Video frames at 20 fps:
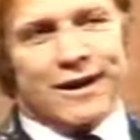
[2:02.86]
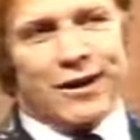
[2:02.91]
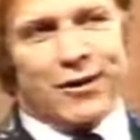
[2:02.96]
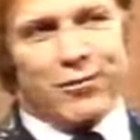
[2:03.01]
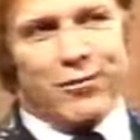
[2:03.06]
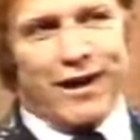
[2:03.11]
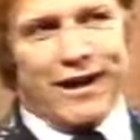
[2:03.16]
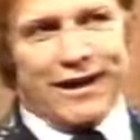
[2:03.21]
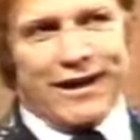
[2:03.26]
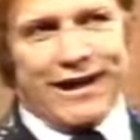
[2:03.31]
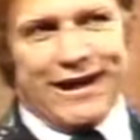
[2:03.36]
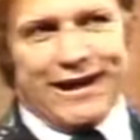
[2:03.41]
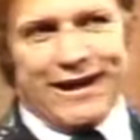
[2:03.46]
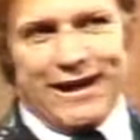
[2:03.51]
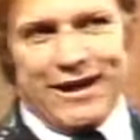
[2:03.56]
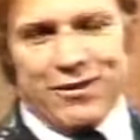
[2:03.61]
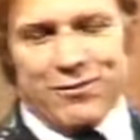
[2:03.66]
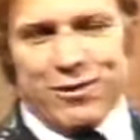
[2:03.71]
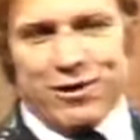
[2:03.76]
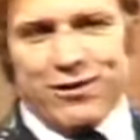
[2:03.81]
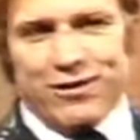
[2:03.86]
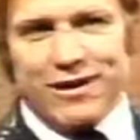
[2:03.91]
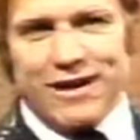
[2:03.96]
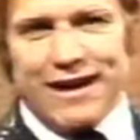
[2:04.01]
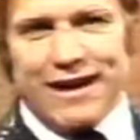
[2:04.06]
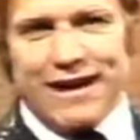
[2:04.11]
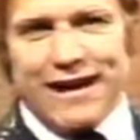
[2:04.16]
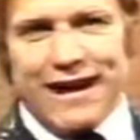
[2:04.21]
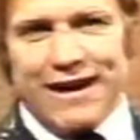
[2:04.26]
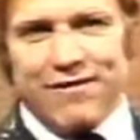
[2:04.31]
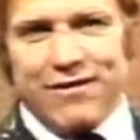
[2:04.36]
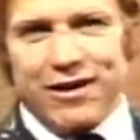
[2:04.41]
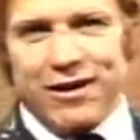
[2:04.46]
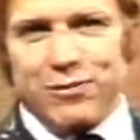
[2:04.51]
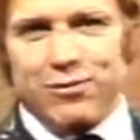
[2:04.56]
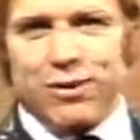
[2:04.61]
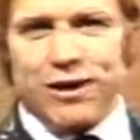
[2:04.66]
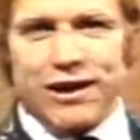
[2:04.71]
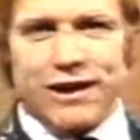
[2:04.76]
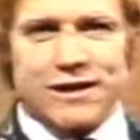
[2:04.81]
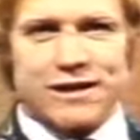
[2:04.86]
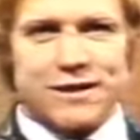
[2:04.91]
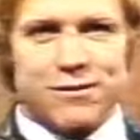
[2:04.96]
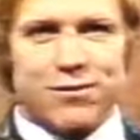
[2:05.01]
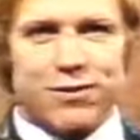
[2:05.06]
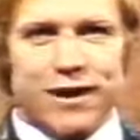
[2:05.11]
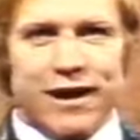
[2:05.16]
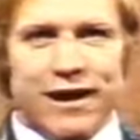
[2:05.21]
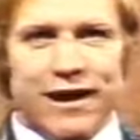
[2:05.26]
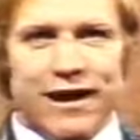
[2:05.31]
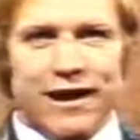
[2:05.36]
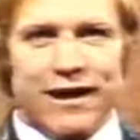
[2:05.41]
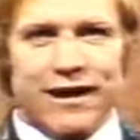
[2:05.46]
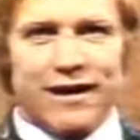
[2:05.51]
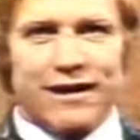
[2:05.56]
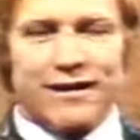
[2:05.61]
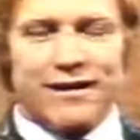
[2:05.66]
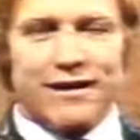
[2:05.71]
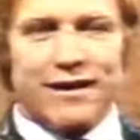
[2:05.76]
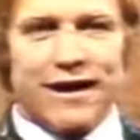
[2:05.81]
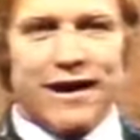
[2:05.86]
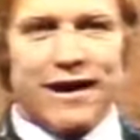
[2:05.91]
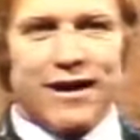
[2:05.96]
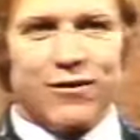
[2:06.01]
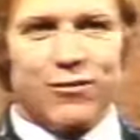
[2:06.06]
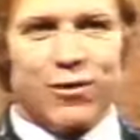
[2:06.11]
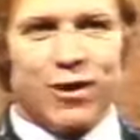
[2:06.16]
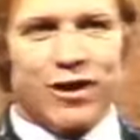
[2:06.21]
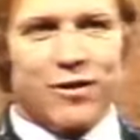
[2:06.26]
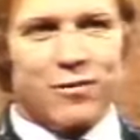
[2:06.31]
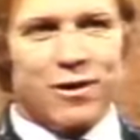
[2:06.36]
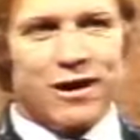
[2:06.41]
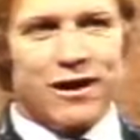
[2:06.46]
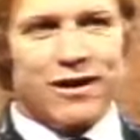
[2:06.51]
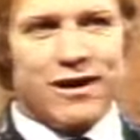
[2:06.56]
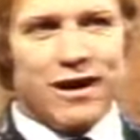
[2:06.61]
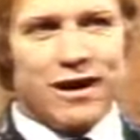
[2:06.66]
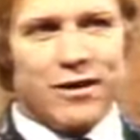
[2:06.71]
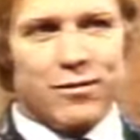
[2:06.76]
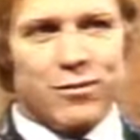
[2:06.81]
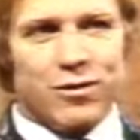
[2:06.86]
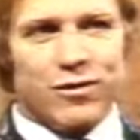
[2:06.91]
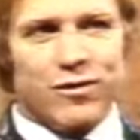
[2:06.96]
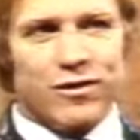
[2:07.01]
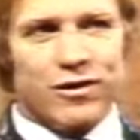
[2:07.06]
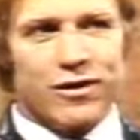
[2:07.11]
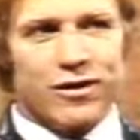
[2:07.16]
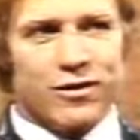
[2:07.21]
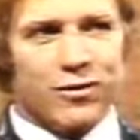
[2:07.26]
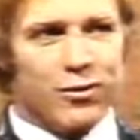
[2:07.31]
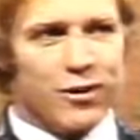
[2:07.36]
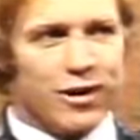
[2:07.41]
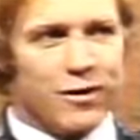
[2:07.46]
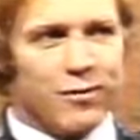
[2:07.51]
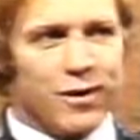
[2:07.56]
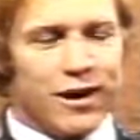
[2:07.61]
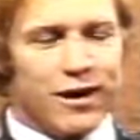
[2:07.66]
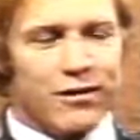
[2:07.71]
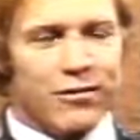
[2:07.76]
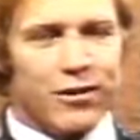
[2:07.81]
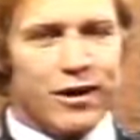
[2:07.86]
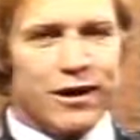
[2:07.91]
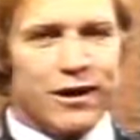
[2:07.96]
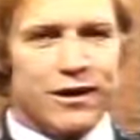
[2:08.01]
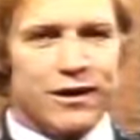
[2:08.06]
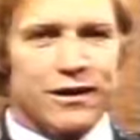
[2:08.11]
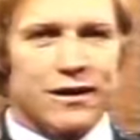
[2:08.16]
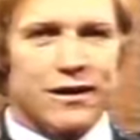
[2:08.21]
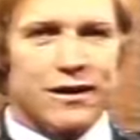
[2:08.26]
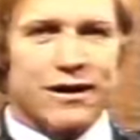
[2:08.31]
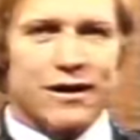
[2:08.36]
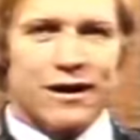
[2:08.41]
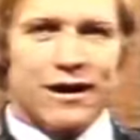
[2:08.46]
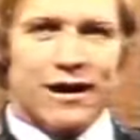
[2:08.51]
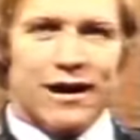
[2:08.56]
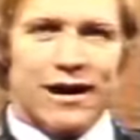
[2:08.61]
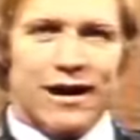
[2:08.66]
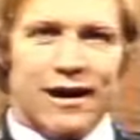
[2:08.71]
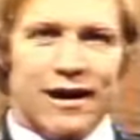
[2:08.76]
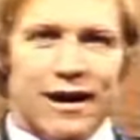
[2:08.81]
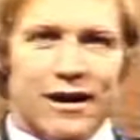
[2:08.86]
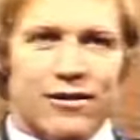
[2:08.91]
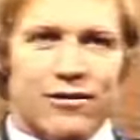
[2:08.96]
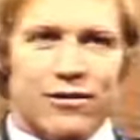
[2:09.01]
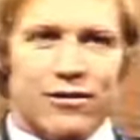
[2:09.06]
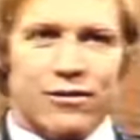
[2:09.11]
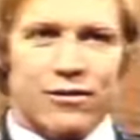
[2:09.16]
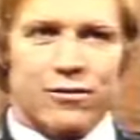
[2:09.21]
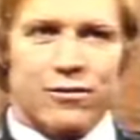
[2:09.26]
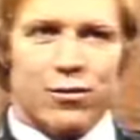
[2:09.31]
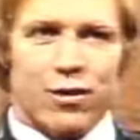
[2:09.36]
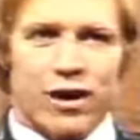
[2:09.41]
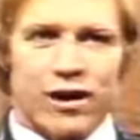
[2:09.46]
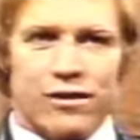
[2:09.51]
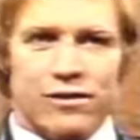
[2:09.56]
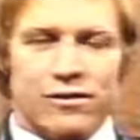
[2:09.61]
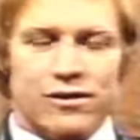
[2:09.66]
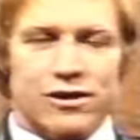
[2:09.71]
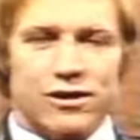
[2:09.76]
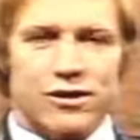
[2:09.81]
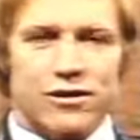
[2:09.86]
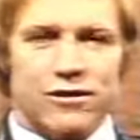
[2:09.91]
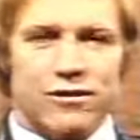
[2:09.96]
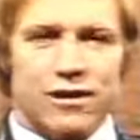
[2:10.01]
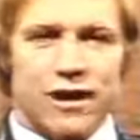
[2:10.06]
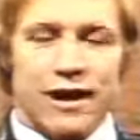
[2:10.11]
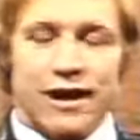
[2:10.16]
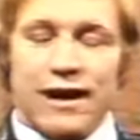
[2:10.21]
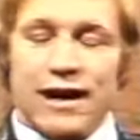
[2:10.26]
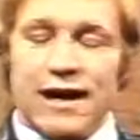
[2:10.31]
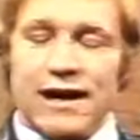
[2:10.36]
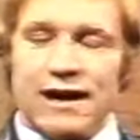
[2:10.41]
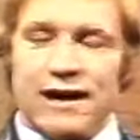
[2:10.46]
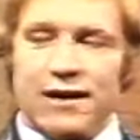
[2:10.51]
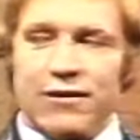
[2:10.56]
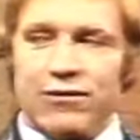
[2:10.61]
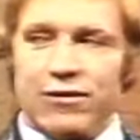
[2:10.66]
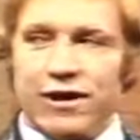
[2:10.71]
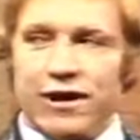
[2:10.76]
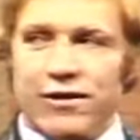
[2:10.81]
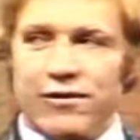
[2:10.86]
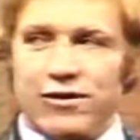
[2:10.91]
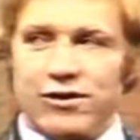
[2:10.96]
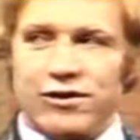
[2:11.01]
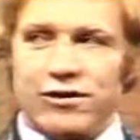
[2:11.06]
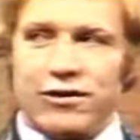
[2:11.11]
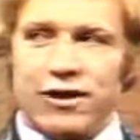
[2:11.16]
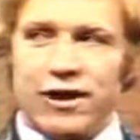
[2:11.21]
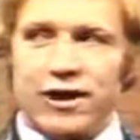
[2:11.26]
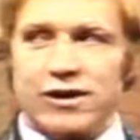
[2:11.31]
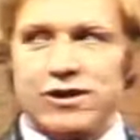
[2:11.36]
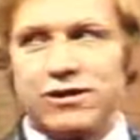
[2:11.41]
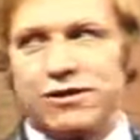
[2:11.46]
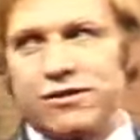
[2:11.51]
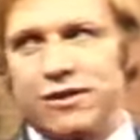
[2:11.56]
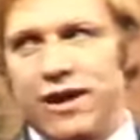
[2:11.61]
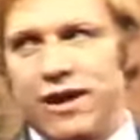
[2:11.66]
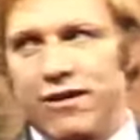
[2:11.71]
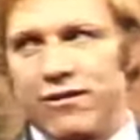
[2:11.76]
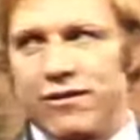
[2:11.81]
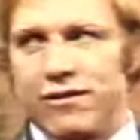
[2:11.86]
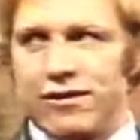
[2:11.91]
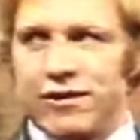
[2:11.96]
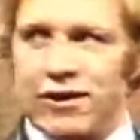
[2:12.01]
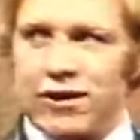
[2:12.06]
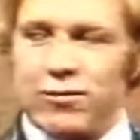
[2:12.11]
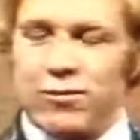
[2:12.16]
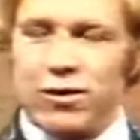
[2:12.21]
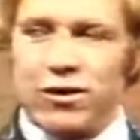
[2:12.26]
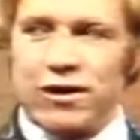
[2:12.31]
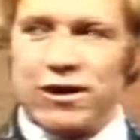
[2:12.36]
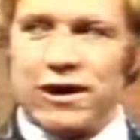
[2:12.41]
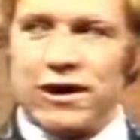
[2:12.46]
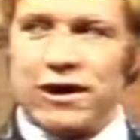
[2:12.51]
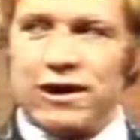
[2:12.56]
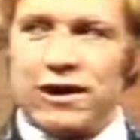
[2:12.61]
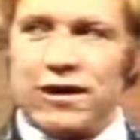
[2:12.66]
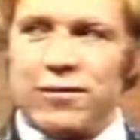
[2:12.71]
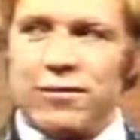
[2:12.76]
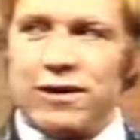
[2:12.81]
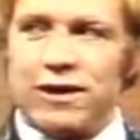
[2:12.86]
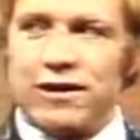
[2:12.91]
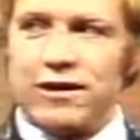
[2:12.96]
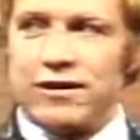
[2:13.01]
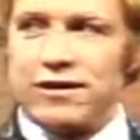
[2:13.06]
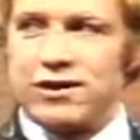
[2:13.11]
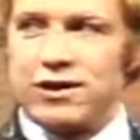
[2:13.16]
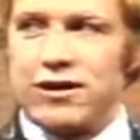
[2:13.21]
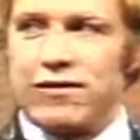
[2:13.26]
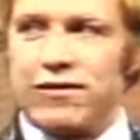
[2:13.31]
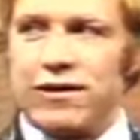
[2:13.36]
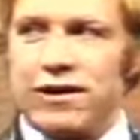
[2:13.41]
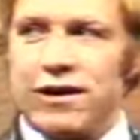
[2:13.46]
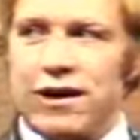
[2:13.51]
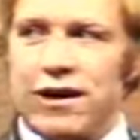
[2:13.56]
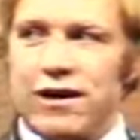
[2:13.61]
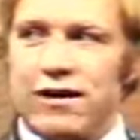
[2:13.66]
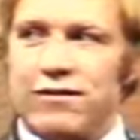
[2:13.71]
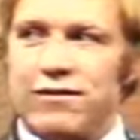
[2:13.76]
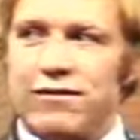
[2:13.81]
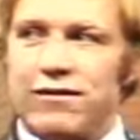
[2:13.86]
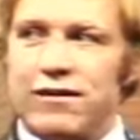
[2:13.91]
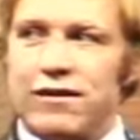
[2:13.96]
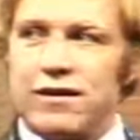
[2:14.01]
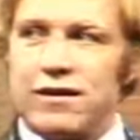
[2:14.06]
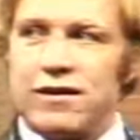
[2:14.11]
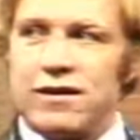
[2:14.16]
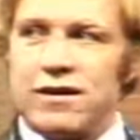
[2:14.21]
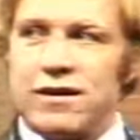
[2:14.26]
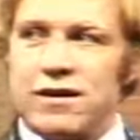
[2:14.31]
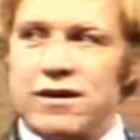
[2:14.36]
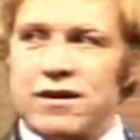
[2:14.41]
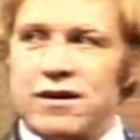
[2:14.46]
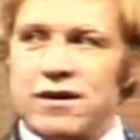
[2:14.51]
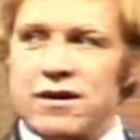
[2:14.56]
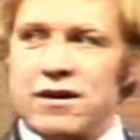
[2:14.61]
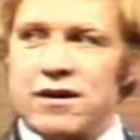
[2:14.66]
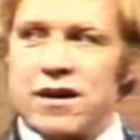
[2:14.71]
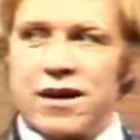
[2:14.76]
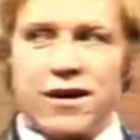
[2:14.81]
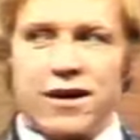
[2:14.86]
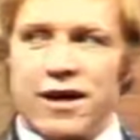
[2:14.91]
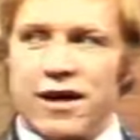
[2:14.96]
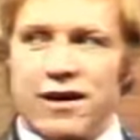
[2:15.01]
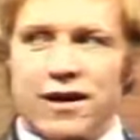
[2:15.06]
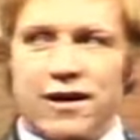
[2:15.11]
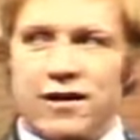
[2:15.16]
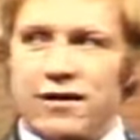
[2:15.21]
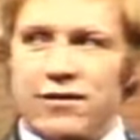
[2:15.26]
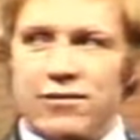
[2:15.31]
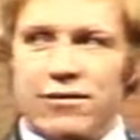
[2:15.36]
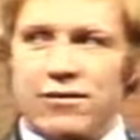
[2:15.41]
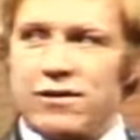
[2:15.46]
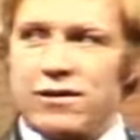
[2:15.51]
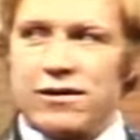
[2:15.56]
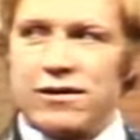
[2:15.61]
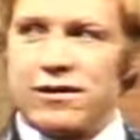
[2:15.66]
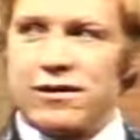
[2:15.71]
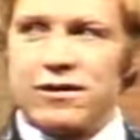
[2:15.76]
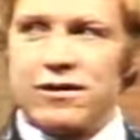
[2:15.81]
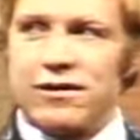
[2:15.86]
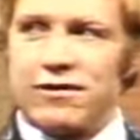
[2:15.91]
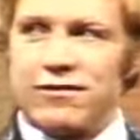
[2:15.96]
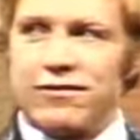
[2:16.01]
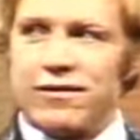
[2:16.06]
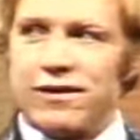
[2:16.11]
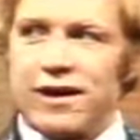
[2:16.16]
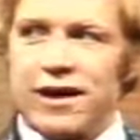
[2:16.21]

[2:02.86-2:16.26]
belly aching about not having a place to play uh, today and wanted me to take him over to the Winnipeg Arena. And I told him, why don't you do like I did when I was your age, go down to the community club and shovel it off. And they didn't uh, go for